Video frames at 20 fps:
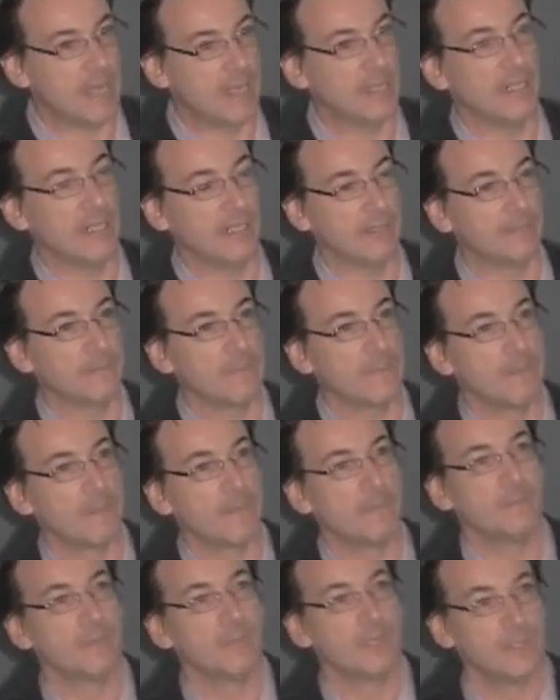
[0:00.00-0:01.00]
Nuclear
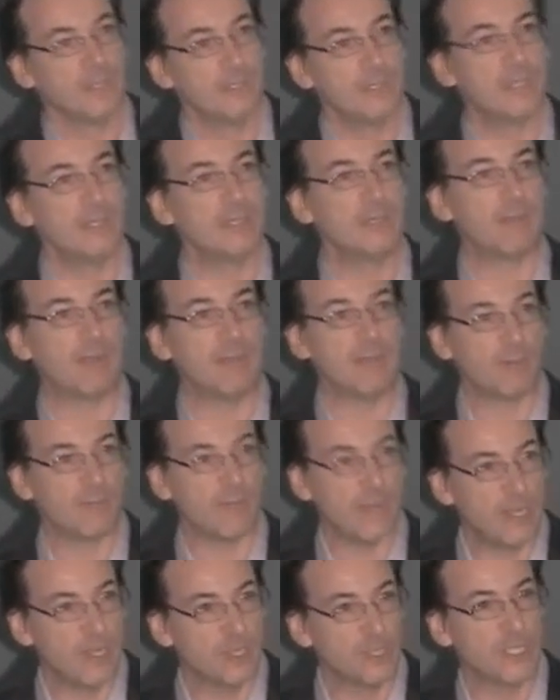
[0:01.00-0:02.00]
material handling.
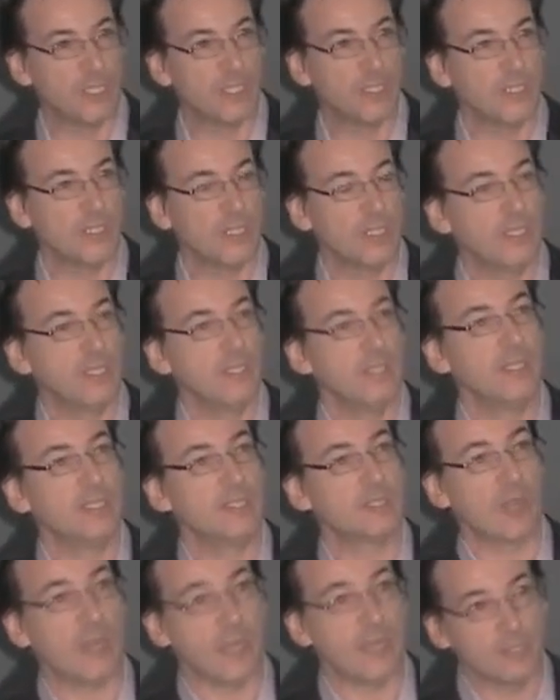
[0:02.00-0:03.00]
The Department
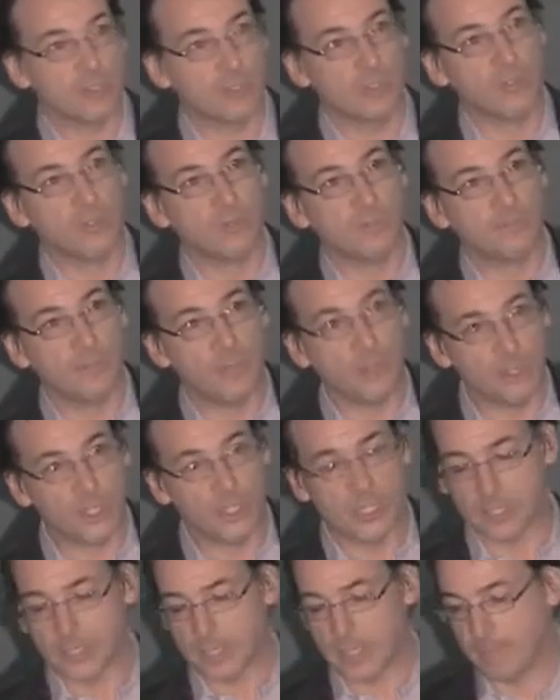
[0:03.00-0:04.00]
of Energy
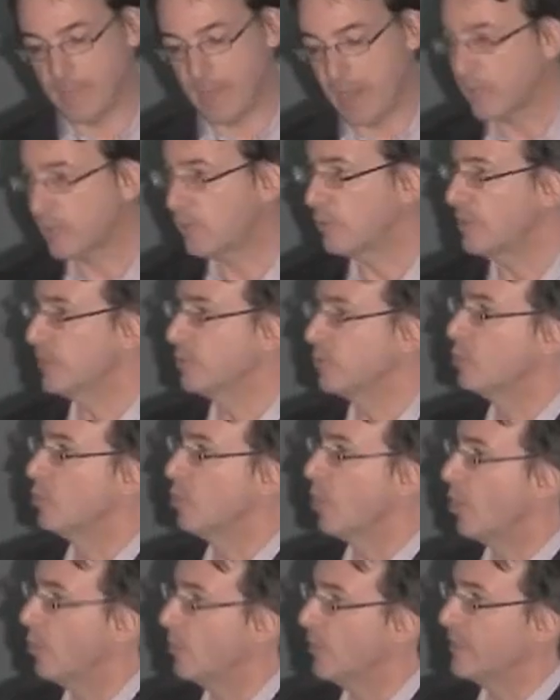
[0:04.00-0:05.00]
is trying to
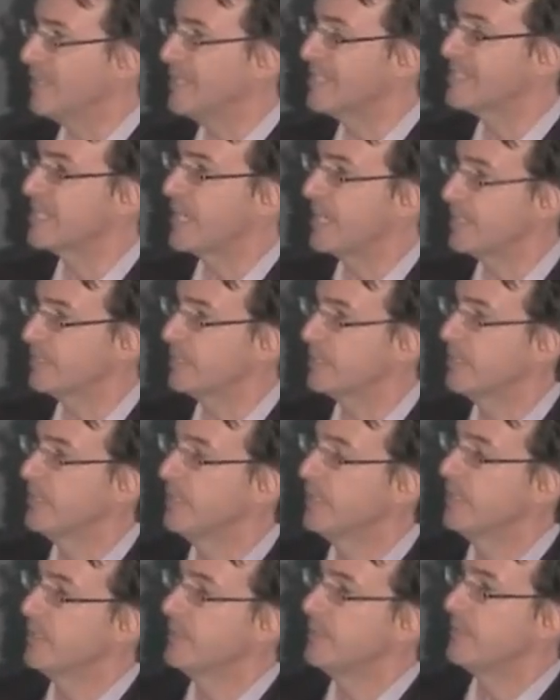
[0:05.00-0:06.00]
purchase a Valkyrie to
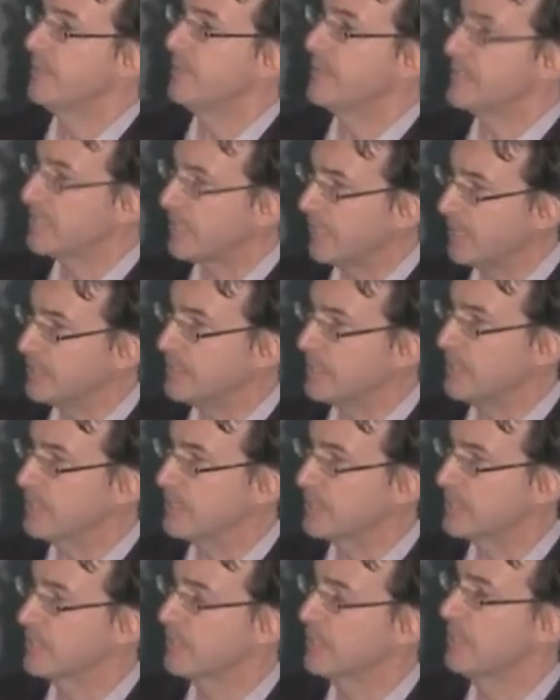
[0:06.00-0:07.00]
go inside
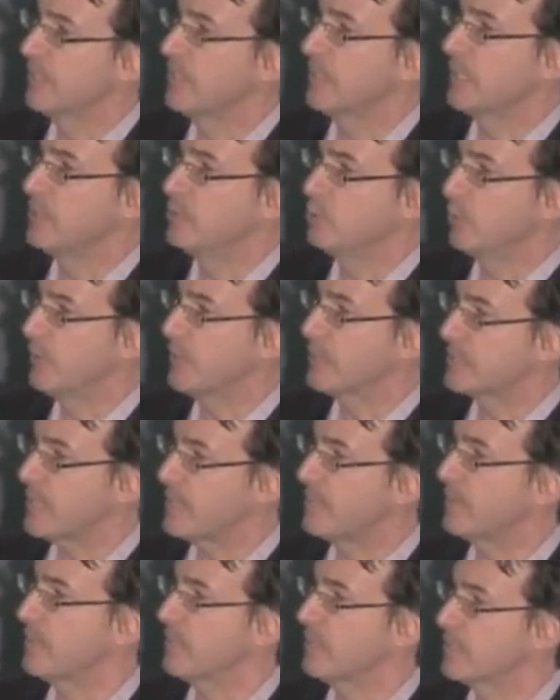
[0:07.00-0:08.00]
the
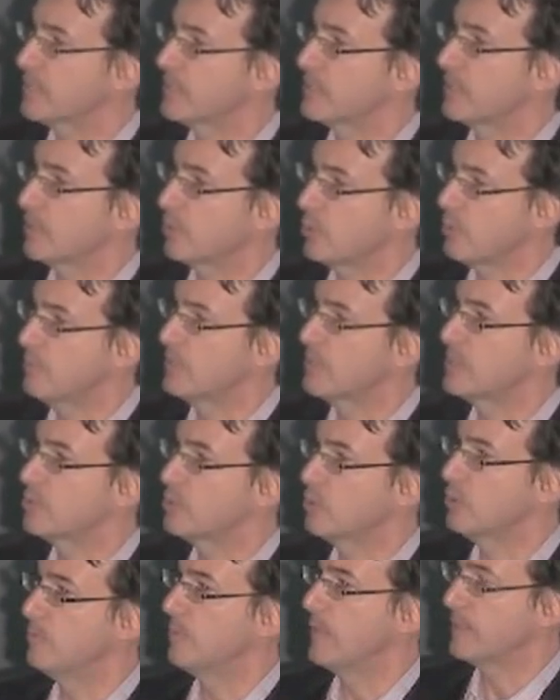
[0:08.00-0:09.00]
facilities and do the
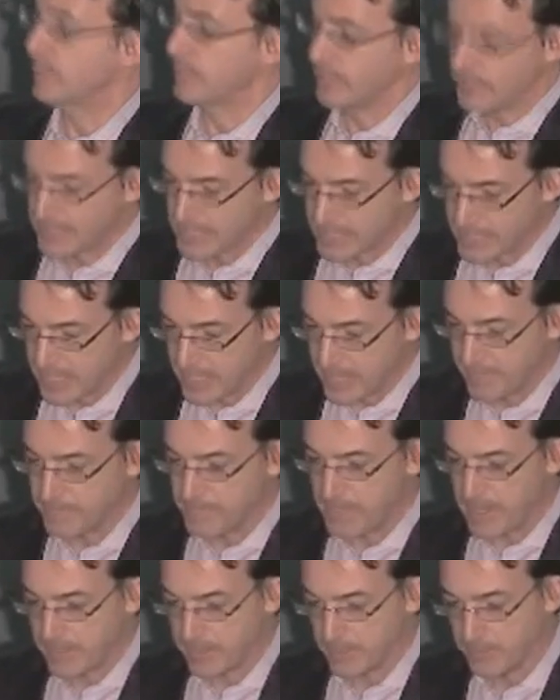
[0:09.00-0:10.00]
same things that
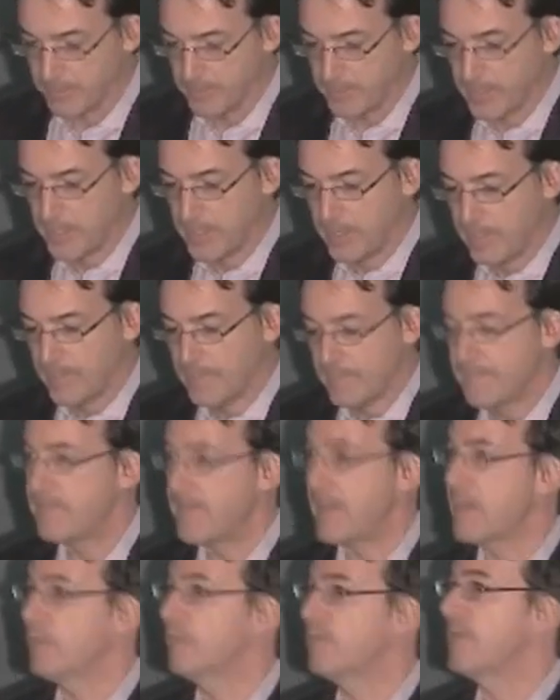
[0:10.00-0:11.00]
humans do, but in a
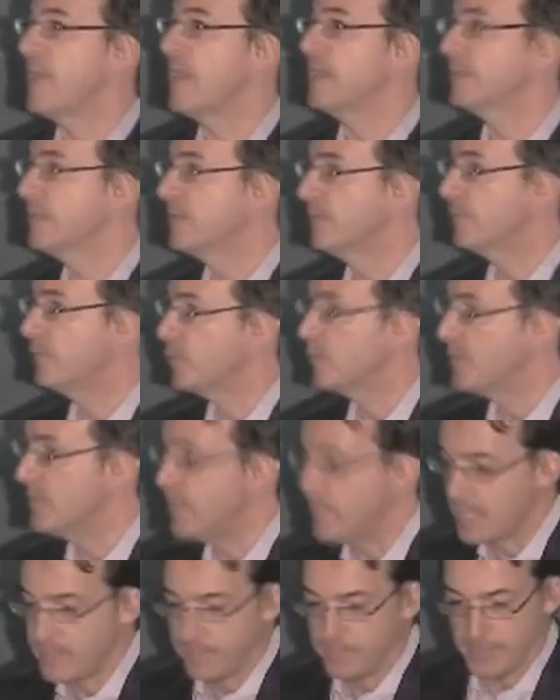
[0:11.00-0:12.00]
safe manner.
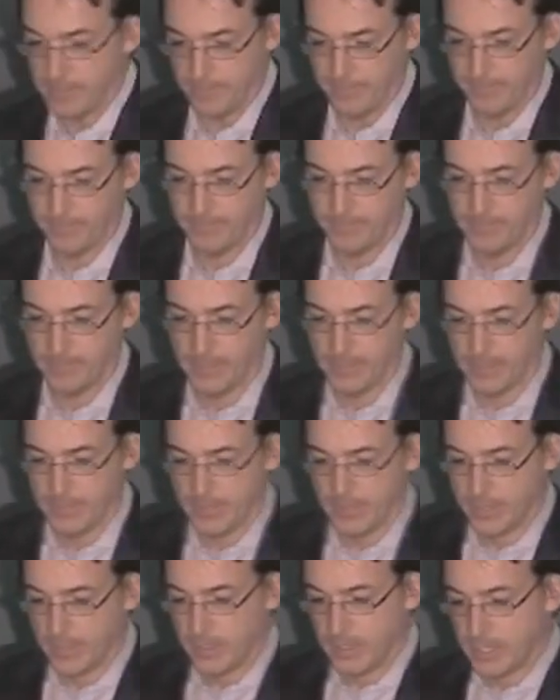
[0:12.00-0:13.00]
Firefighting for the
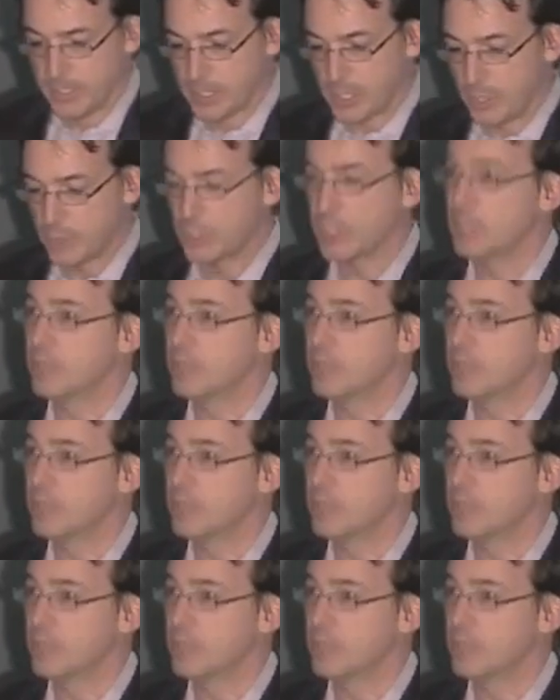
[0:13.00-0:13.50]
Navy.